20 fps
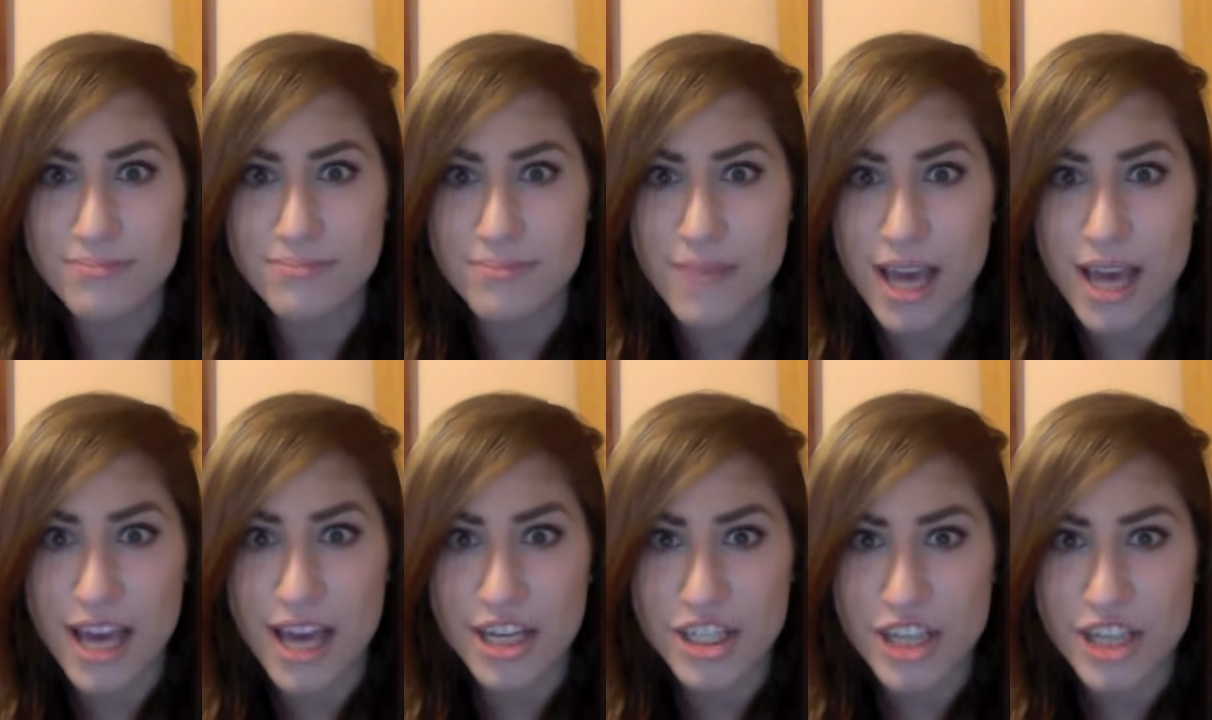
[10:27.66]

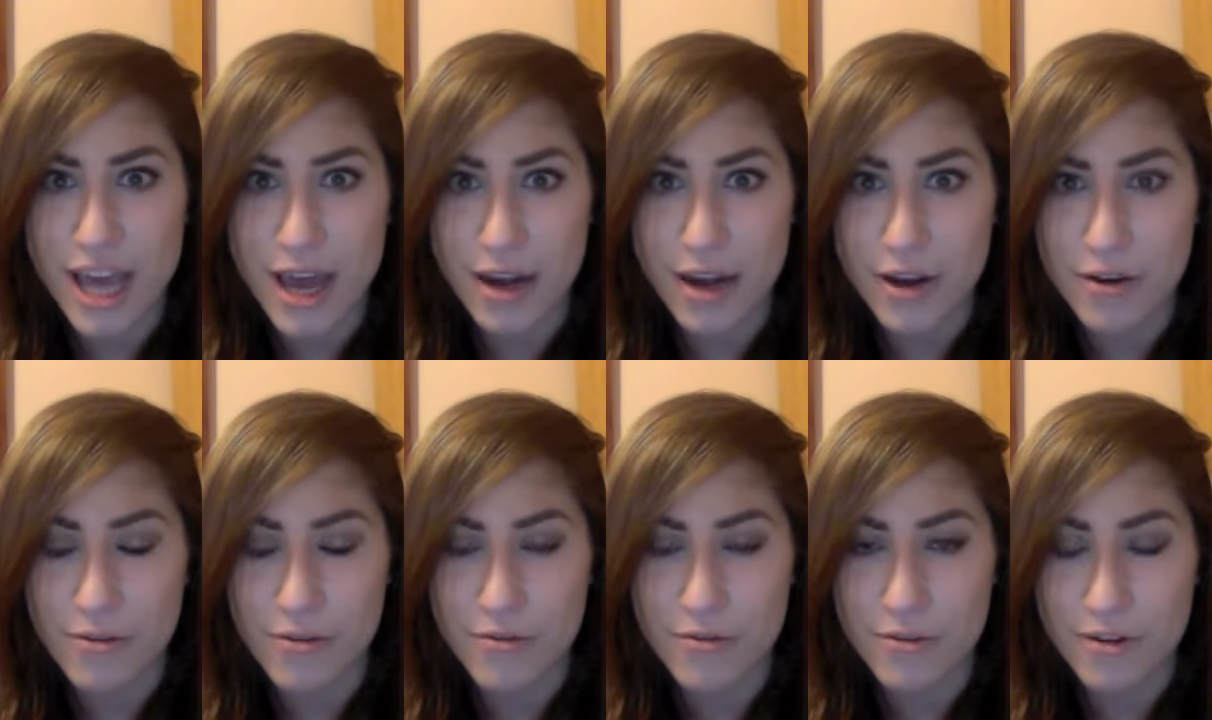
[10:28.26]

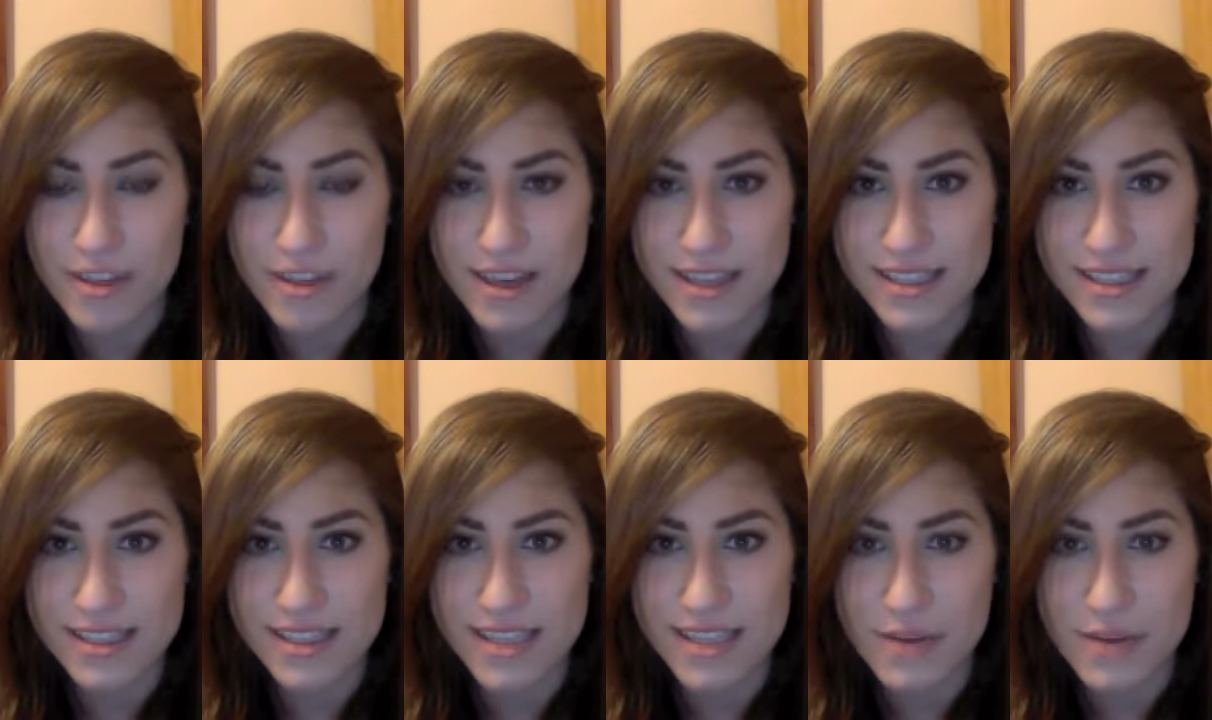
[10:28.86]
eyeshadow for this
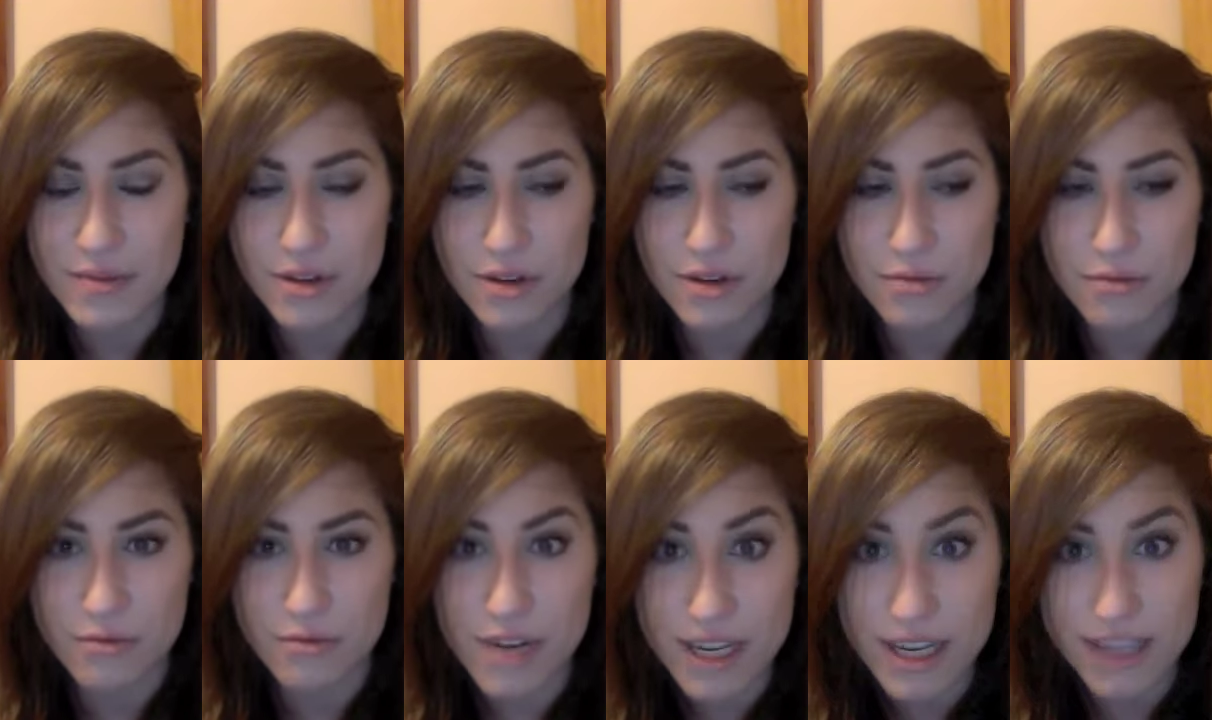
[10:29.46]
because that would look
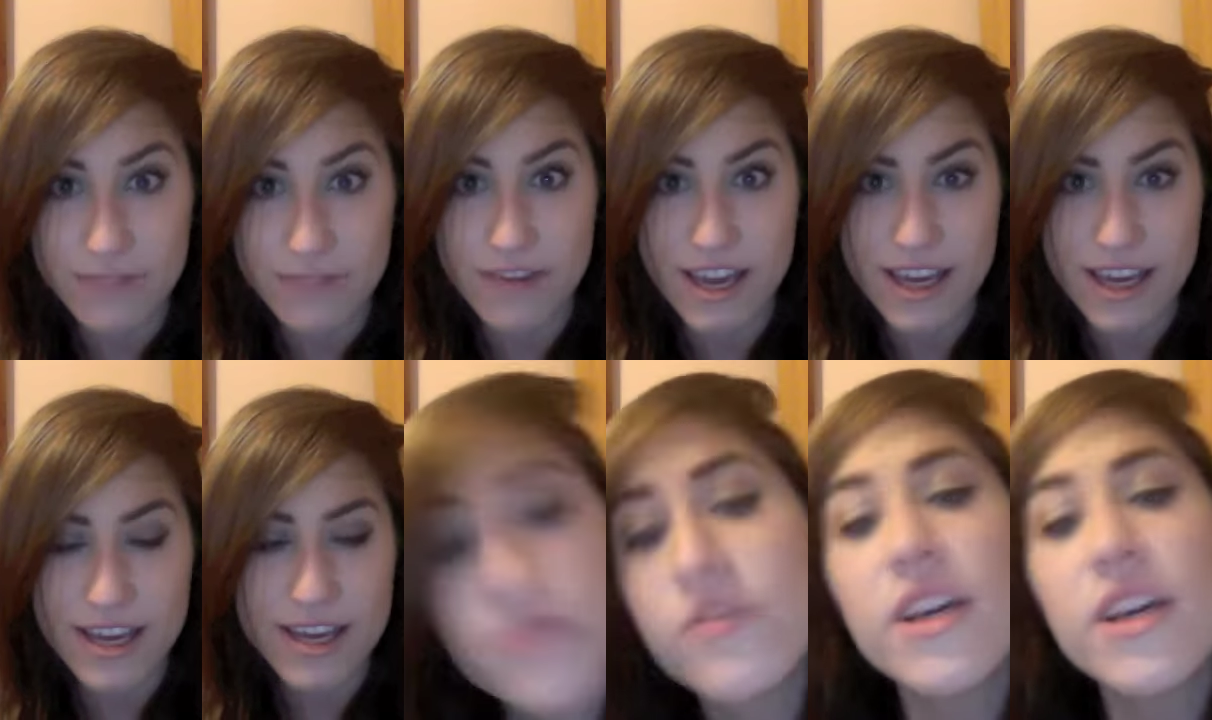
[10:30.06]
really
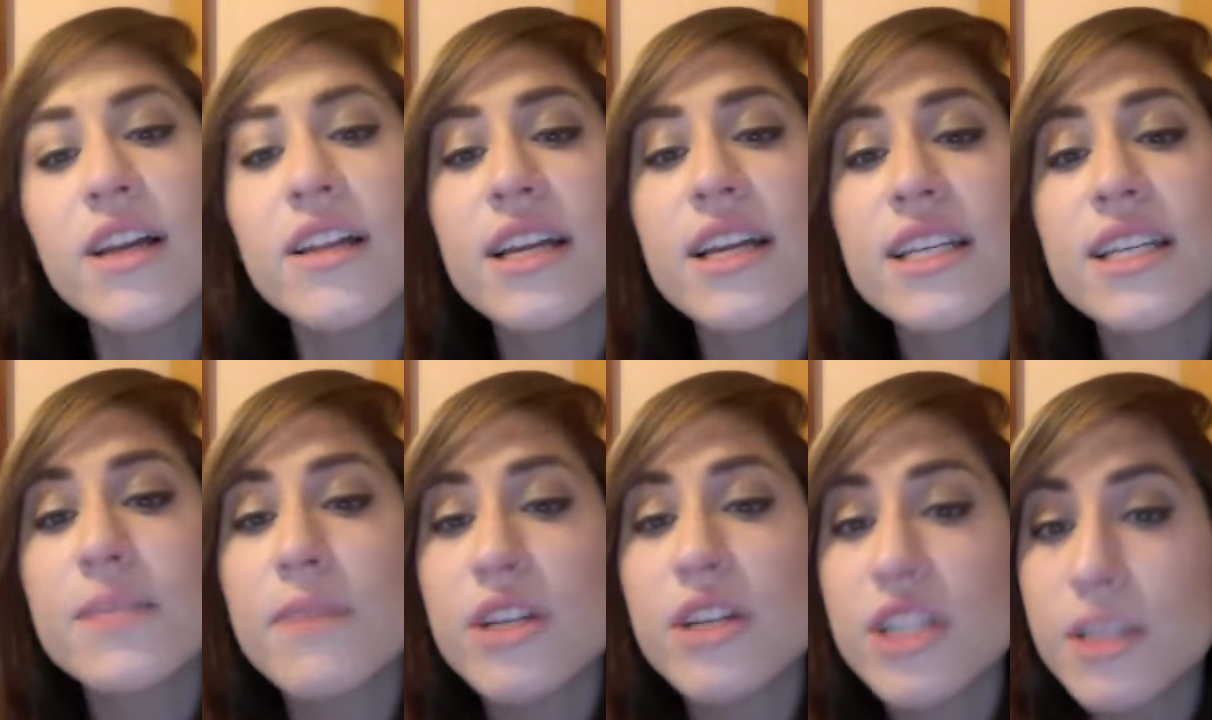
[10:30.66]
fake. Fill in
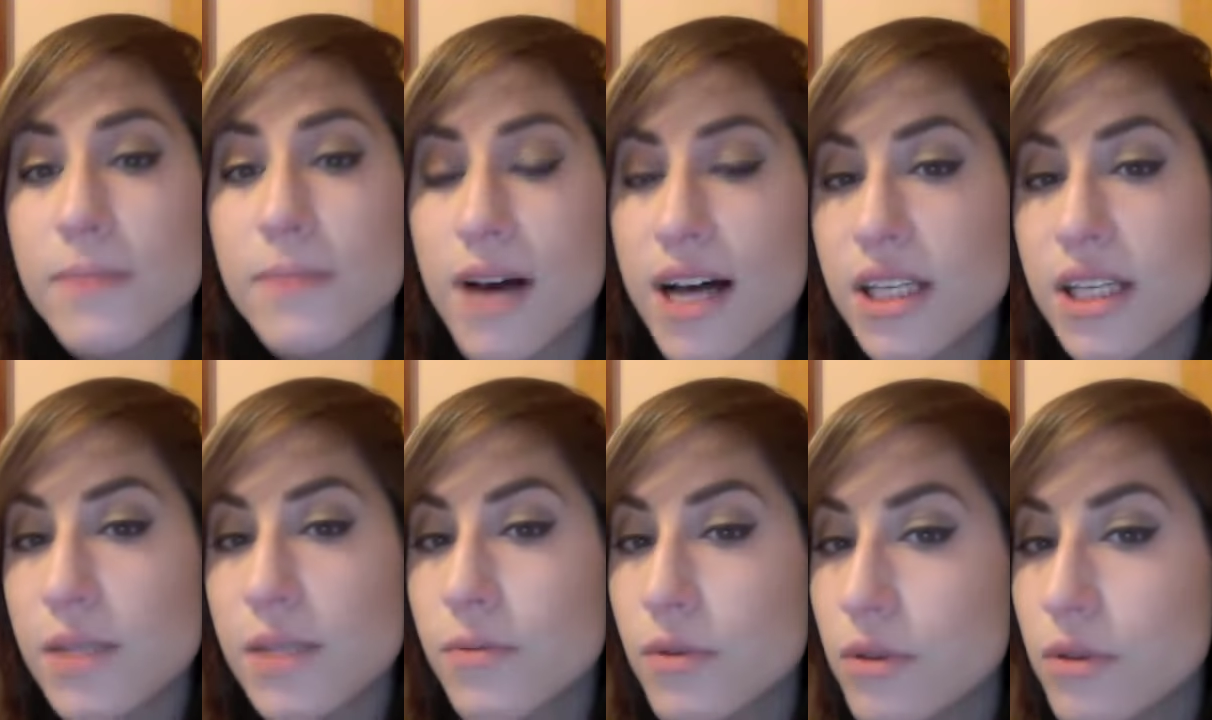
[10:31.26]
as much as
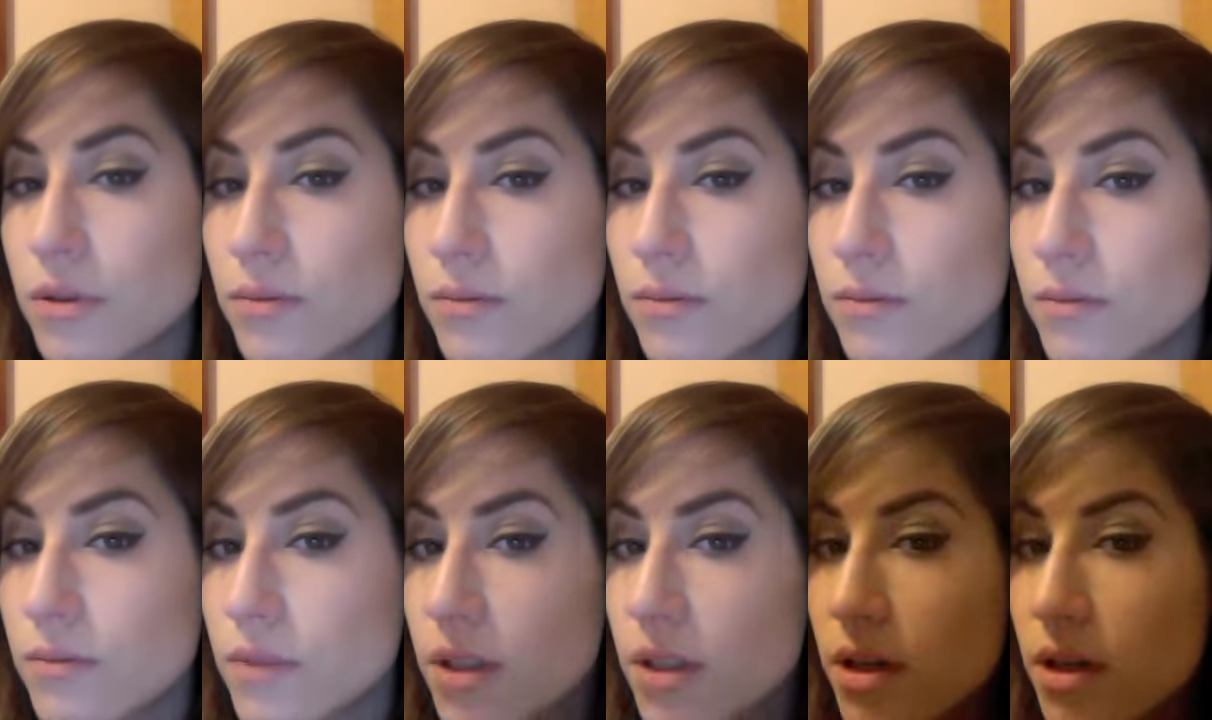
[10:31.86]
possible
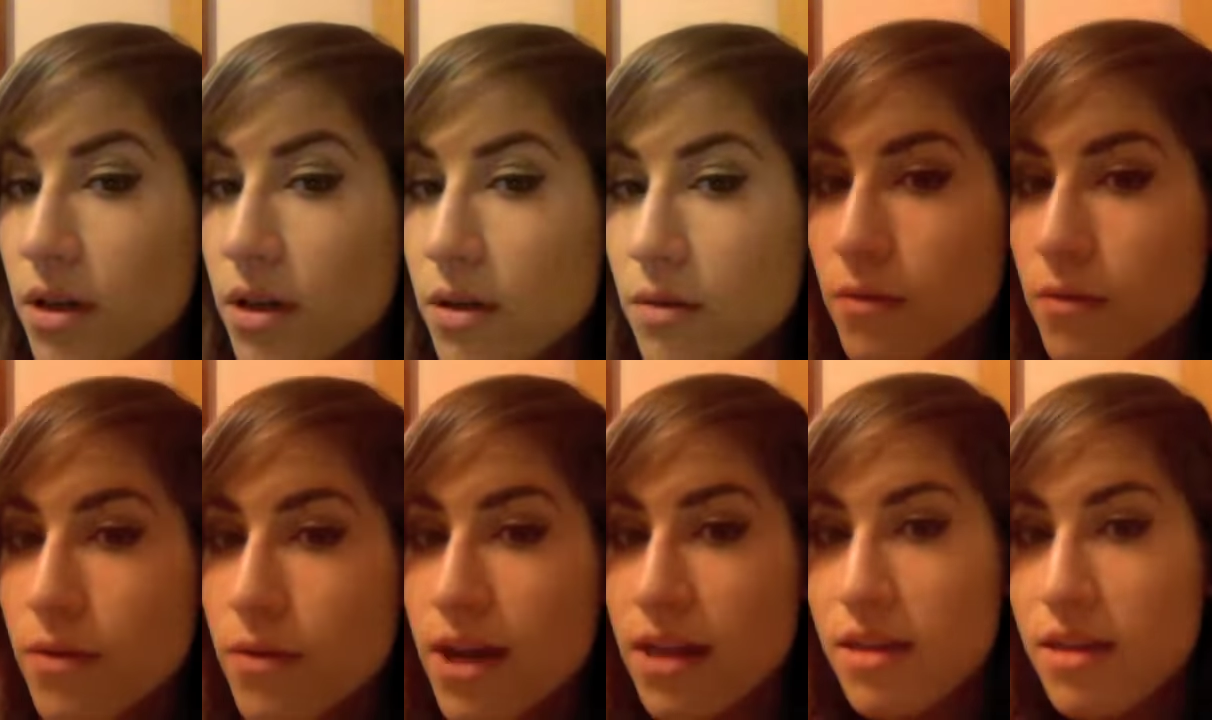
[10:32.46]

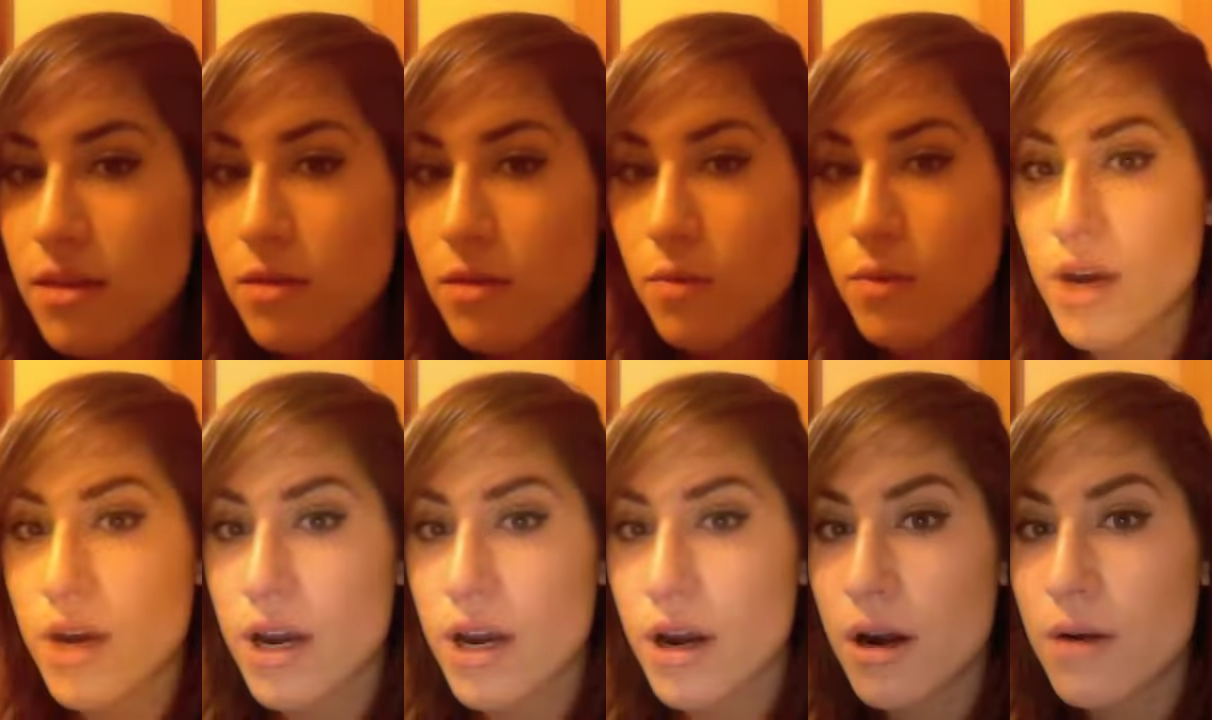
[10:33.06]
with
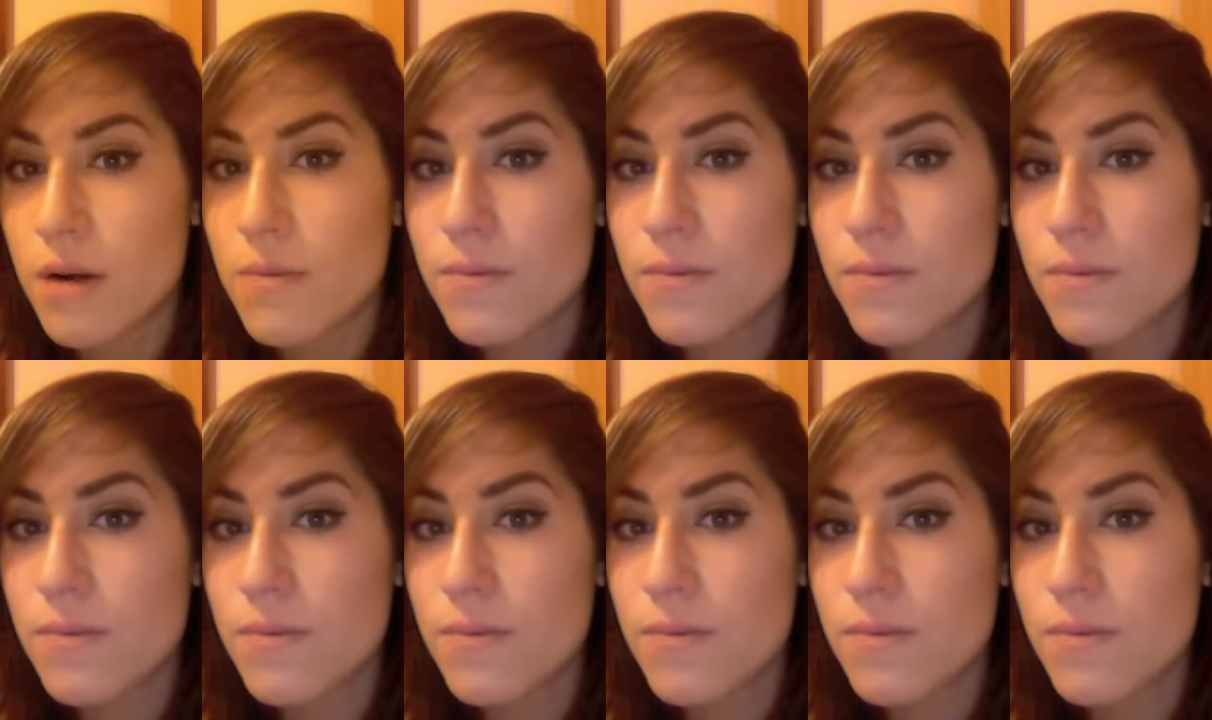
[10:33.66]
your